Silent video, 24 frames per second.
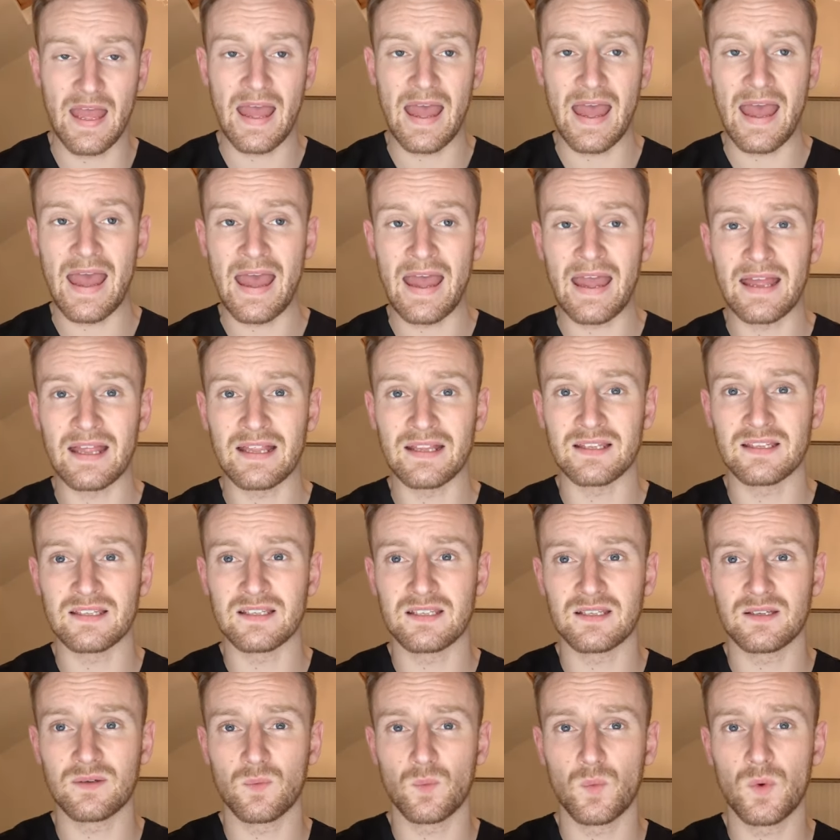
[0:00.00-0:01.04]
And
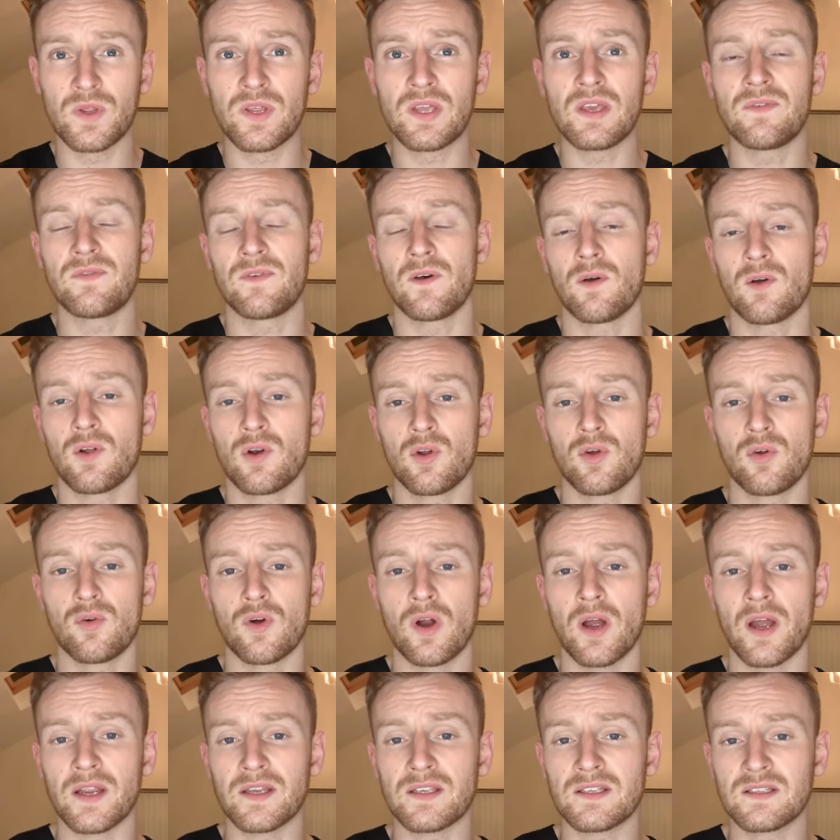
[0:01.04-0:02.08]
with ethyl
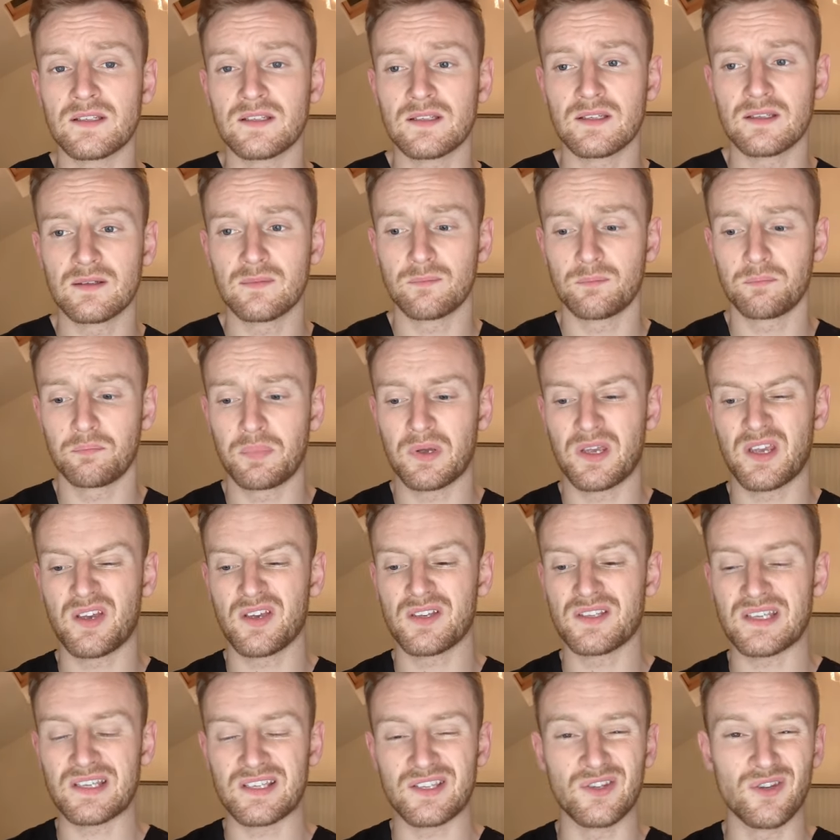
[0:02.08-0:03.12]
chloride,
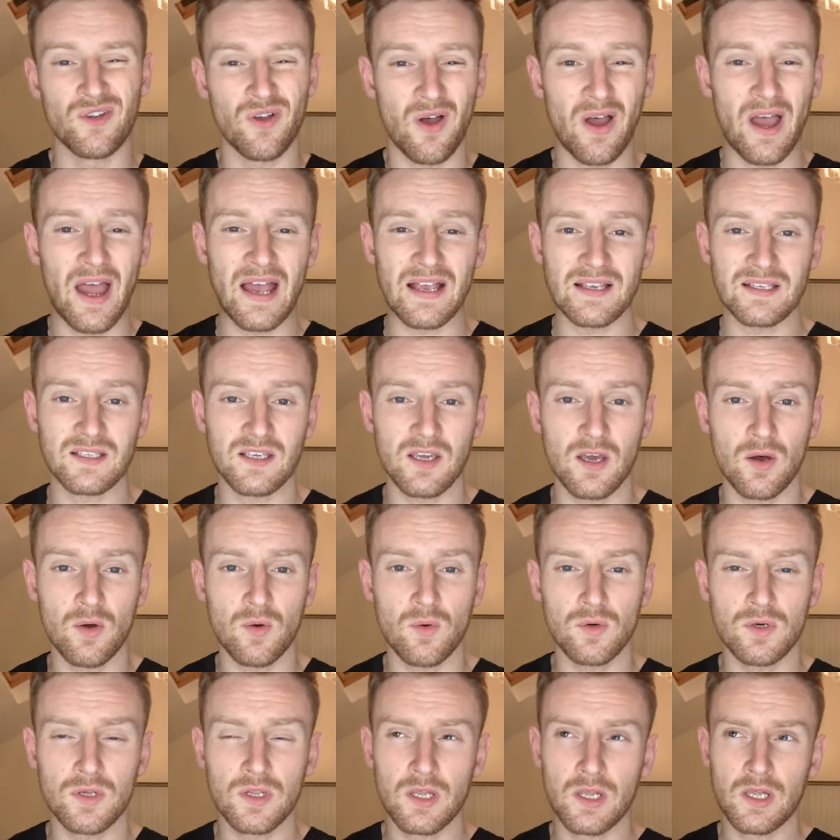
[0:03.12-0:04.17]
because it's not as
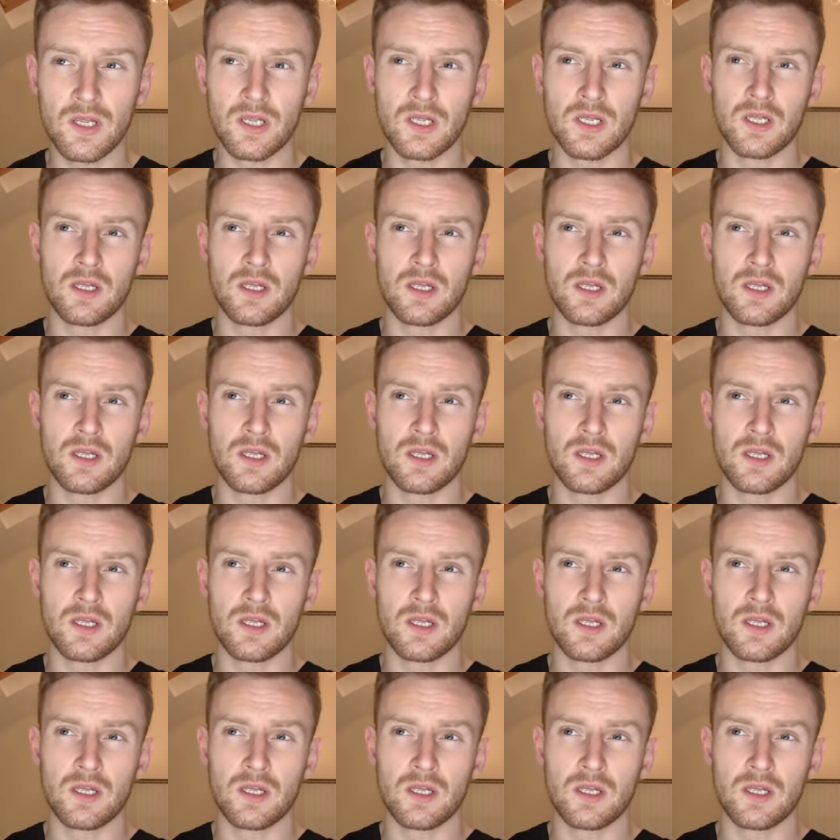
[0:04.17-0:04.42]
cold,